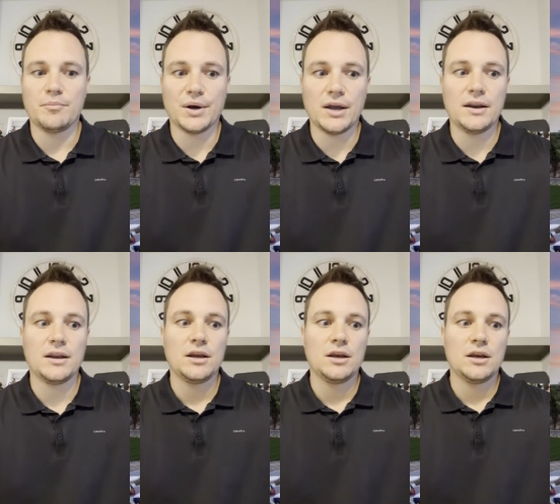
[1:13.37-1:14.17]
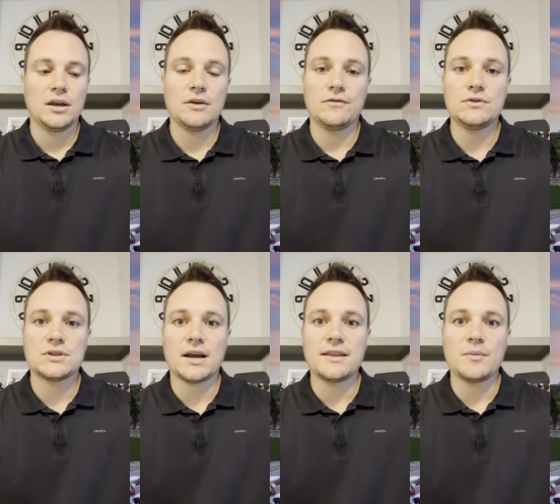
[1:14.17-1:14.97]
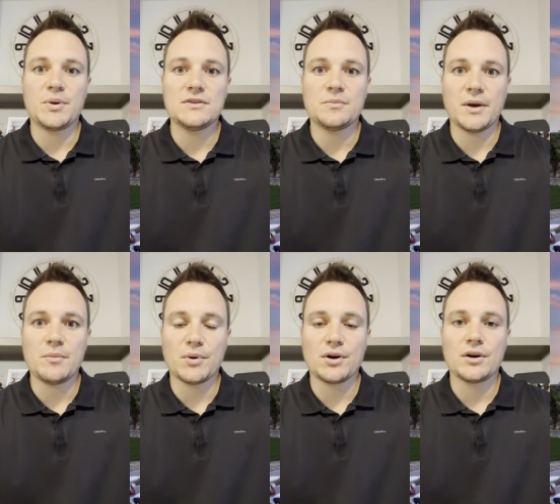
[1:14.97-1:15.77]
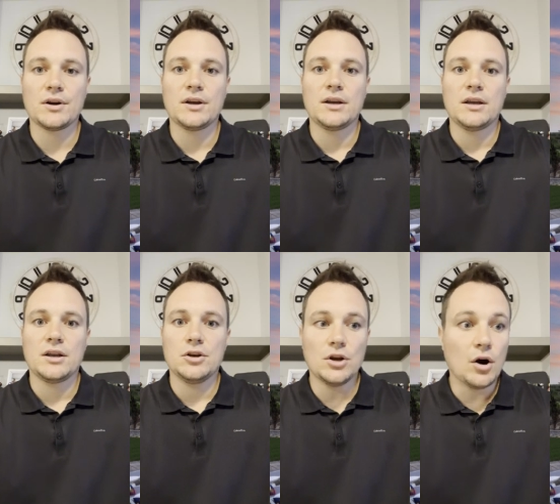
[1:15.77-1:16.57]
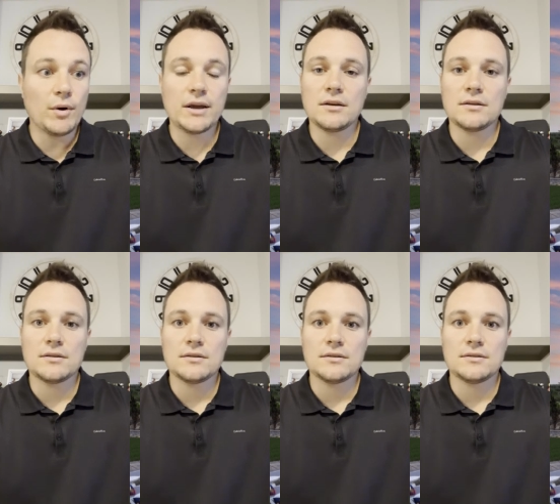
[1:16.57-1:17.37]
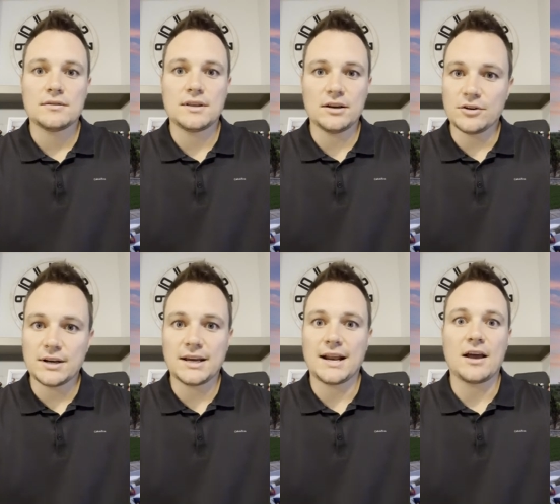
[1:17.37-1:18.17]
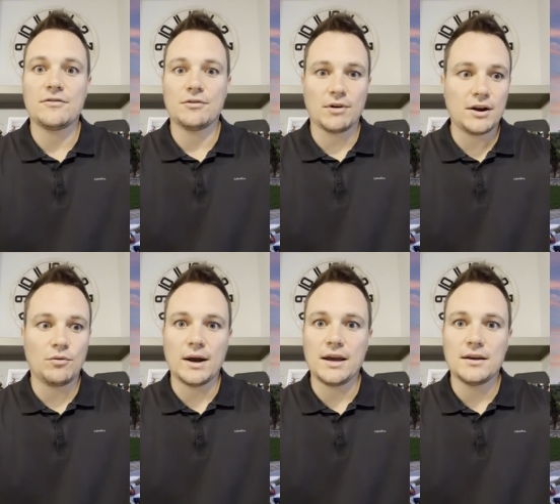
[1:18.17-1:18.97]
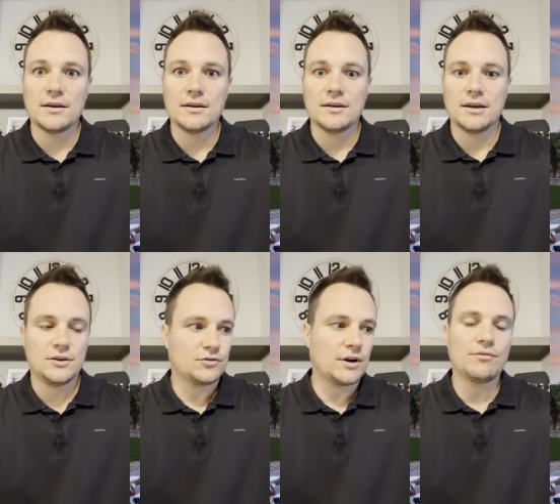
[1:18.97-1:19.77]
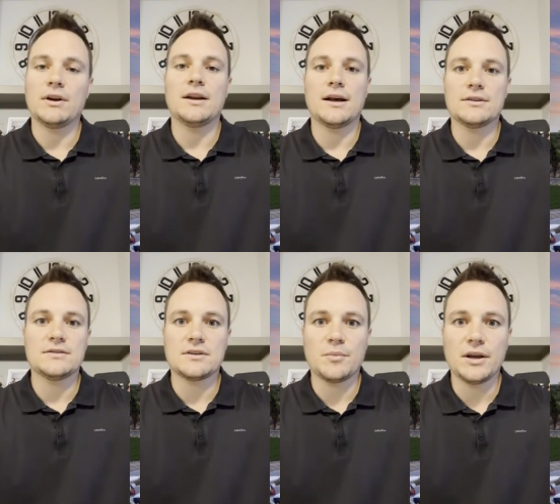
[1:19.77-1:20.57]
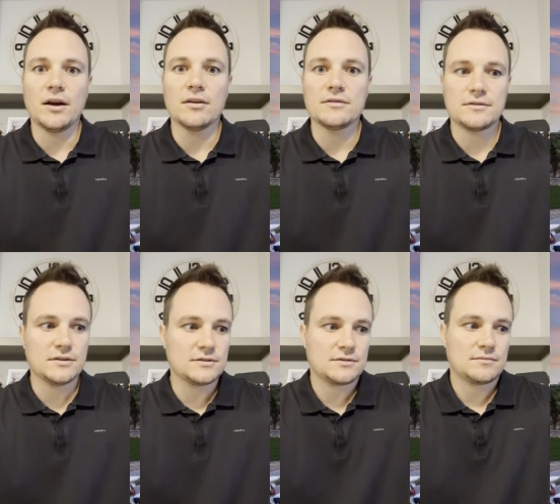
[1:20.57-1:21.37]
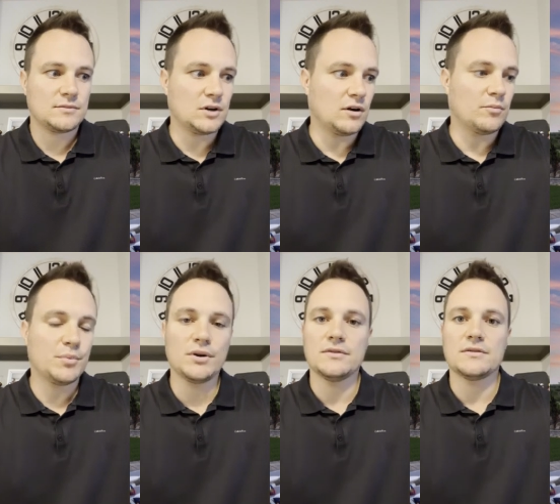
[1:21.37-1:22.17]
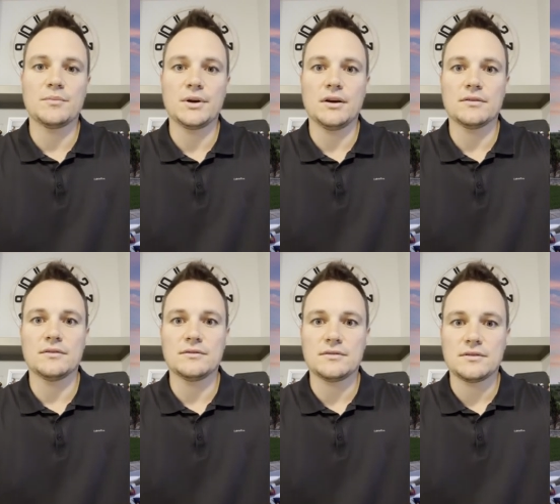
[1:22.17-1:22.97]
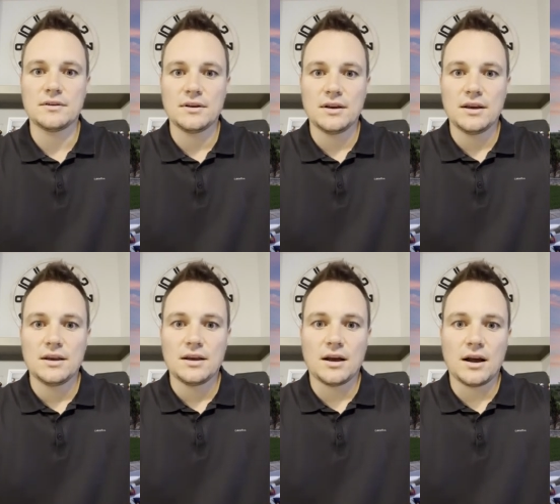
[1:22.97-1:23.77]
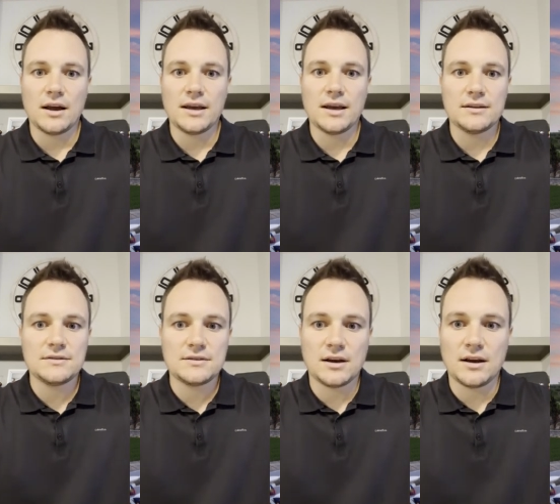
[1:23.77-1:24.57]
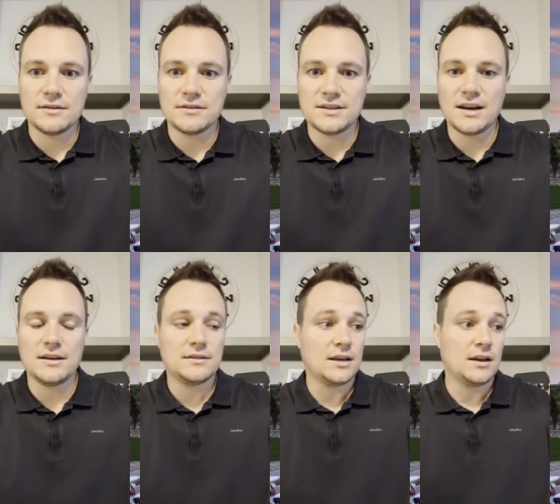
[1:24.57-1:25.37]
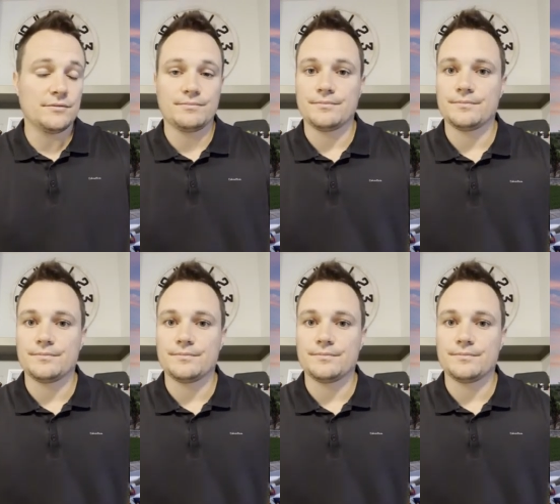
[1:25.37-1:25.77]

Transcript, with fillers: But if you sign that piece of paper knowing that you're going to get out of it right away and try and rent it out to somebody else, just, you know, put it in somebody else's uh, hands uh, as a tenant, then